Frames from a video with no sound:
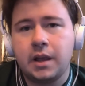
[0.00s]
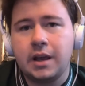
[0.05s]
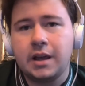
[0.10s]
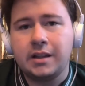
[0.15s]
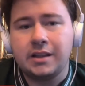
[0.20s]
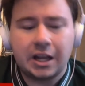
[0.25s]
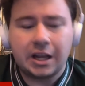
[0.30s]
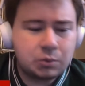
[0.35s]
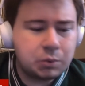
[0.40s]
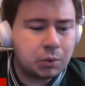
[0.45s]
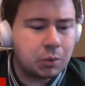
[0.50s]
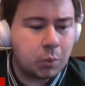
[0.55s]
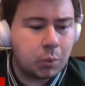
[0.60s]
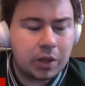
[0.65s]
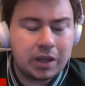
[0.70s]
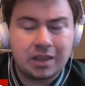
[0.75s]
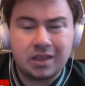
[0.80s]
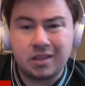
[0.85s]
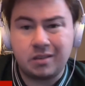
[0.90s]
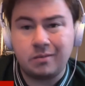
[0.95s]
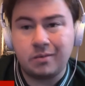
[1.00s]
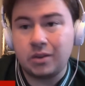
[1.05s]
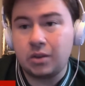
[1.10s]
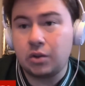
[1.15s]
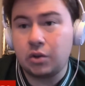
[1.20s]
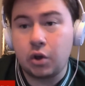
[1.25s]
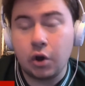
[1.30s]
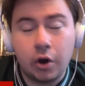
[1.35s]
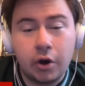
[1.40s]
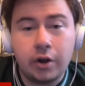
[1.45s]
That's what we
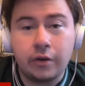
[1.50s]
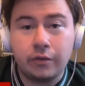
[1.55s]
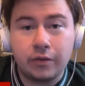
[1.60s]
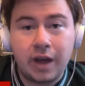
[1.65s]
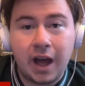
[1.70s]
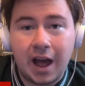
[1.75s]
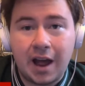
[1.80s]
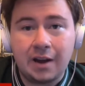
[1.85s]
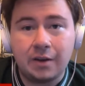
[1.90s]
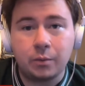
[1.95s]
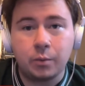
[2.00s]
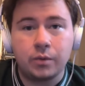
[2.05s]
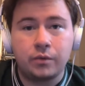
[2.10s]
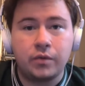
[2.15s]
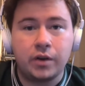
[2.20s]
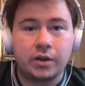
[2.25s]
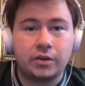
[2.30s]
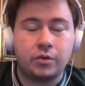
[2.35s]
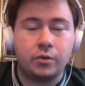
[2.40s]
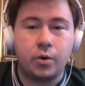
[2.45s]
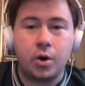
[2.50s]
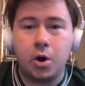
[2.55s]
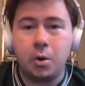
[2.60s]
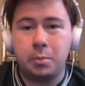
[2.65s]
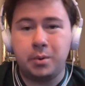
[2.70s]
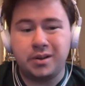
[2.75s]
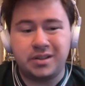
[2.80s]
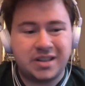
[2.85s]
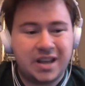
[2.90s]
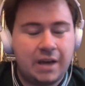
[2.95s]
could have gotten with Victor
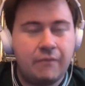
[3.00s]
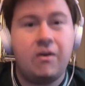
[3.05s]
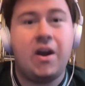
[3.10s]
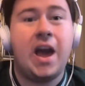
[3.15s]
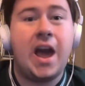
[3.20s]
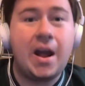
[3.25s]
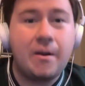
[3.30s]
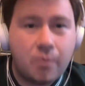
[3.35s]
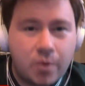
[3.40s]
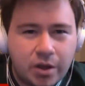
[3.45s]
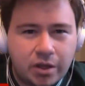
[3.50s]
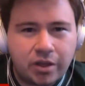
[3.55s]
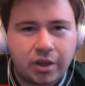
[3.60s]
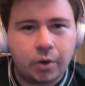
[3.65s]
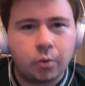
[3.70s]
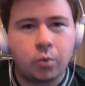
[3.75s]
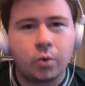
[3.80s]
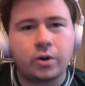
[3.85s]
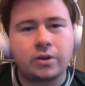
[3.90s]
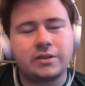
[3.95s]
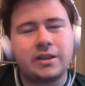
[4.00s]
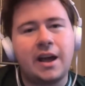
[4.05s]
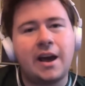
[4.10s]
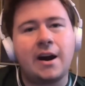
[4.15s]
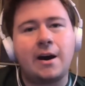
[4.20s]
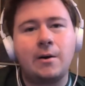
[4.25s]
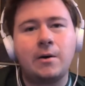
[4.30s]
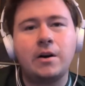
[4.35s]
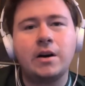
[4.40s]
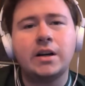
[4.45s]
Robles if everything worked
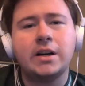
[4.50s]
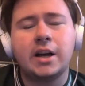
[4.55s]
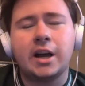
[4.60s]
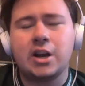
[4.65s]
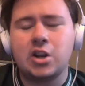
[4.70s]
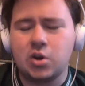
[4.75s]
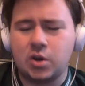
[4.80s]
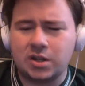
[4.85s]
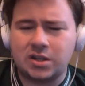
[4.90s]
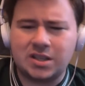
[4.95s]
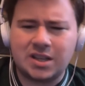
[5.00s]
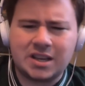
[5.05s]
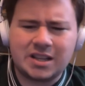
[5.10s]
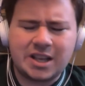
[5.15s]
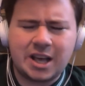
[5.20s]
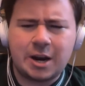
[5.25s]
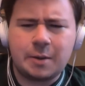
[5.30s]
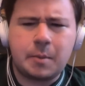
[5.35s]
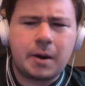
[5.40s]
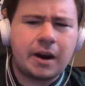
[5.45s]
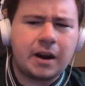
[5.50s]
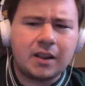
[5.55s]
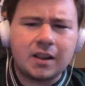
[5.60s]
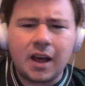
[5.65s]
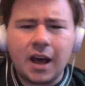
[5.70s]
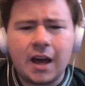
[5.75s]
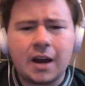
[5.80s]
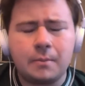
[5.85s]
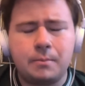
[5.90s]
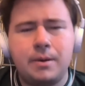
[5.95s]
out. And you could say that about a
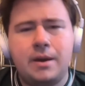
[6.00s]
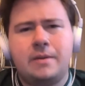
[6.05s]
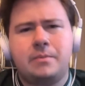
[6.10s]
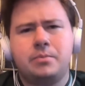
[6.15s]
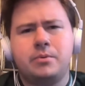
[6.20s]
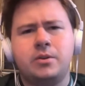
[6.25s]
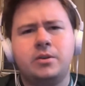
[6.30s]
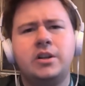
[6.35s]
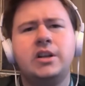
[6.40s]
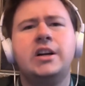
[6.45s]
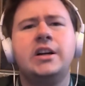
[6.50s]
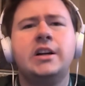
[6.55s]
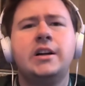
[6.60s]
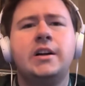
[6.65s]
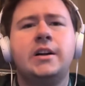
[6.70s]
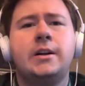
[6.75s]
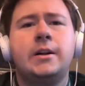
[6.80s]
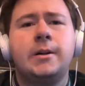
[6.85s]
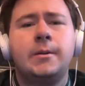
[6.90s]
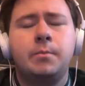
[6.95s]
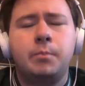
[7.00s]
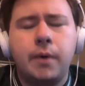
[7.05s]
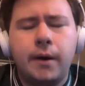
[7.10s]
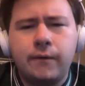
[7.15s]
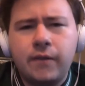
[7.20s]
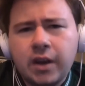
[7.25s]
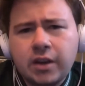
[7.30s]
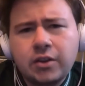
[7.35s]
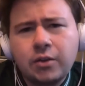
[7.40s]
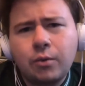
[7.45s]
lot of people, but
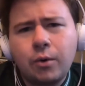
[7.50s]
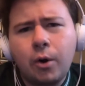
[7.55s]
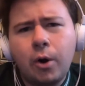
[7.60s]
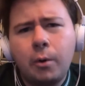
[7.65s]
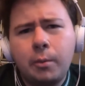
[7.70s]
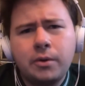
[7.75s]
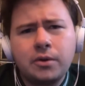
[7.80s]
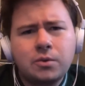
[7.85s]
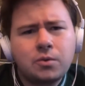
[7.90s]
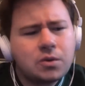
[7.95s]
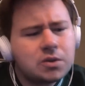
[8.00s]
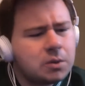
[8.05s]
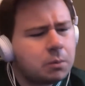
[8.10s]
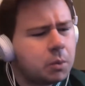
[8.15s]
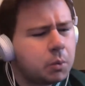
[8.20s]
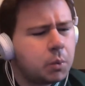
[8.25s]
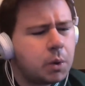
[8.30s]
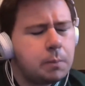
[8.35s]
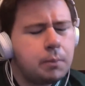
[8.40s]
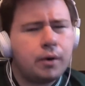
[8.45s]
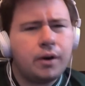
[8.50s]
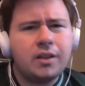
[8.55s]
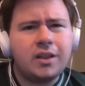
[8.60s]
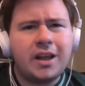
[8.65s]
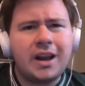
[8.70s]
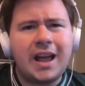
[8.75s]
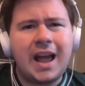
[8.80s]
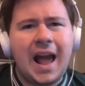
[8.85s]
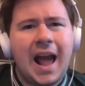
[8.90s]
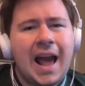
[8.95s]
Victor Robles was someone we put a
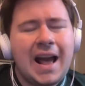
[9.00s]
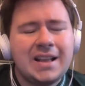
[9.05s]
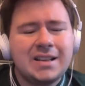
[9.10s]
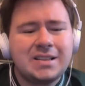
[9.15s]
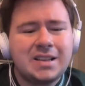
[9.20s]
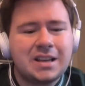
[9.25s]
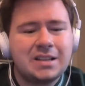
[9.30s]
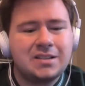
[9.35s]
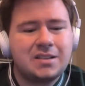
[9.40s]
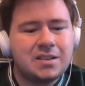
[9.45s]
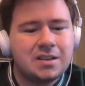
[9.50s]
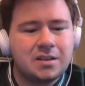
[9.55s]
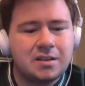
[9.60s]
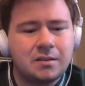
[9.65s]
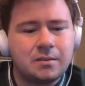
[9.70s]
lot of assets in.